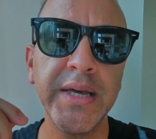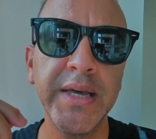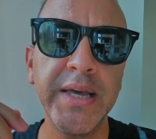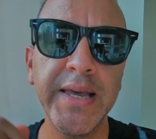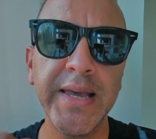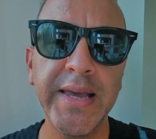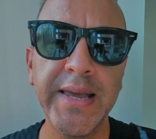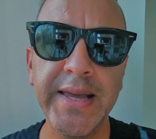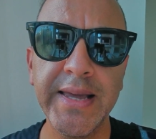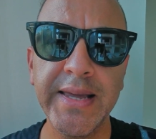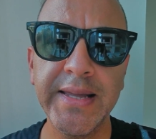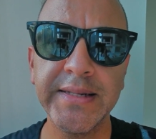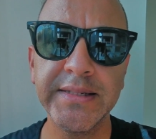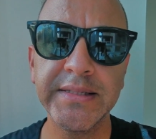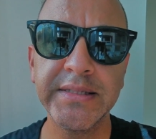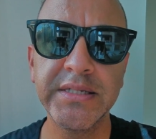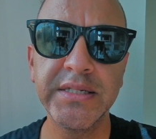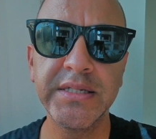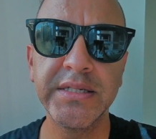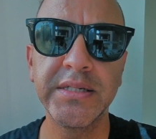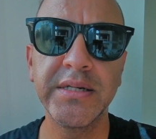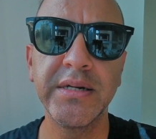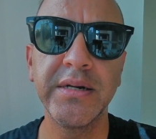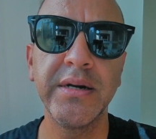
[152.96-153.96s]

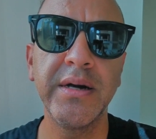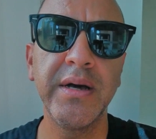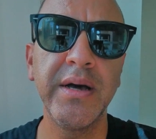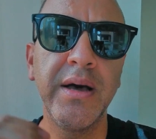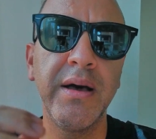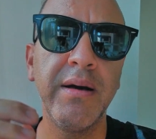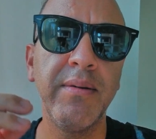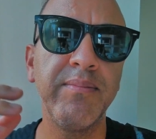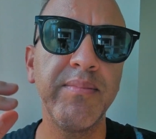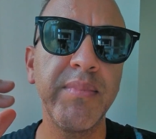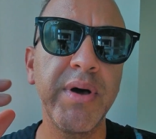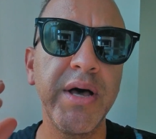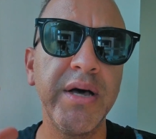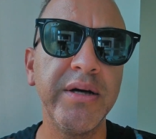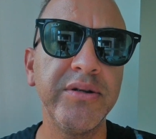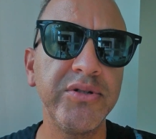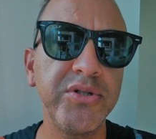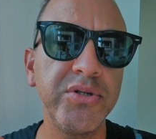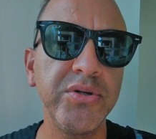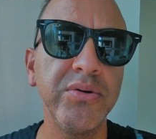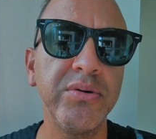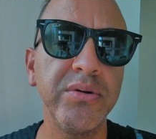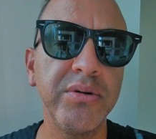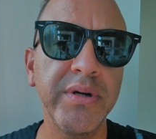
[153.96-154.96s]
and
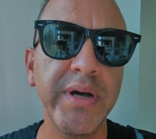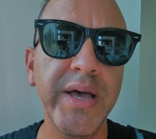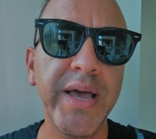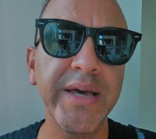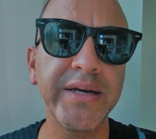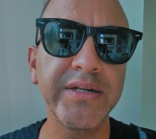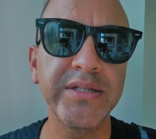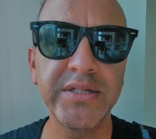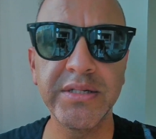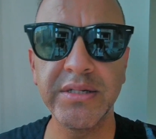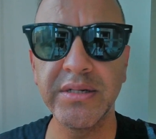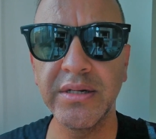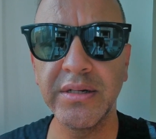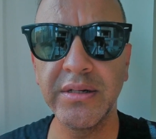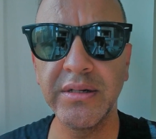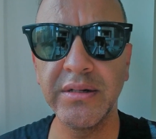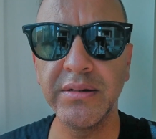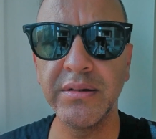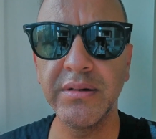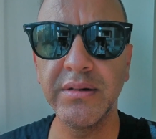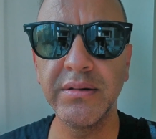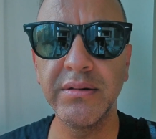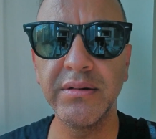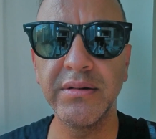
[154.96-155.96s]
as you're
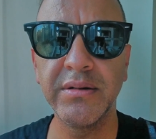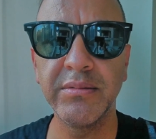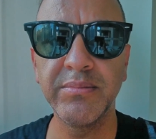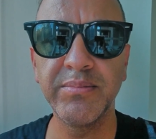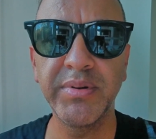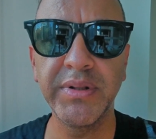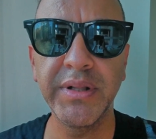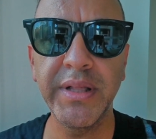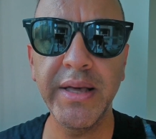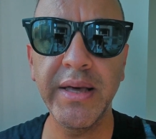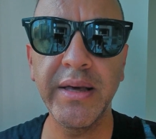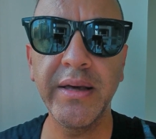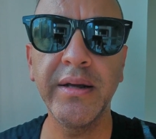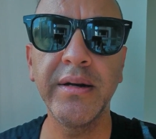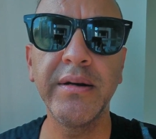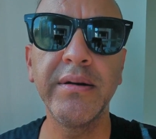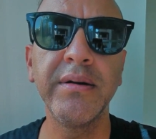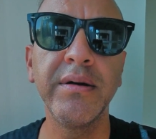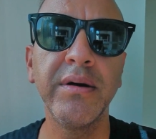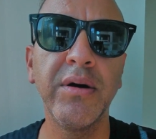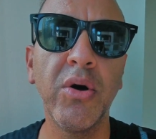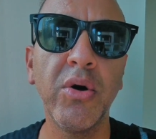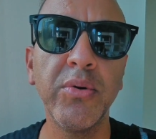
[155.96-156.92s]
exiting the plane,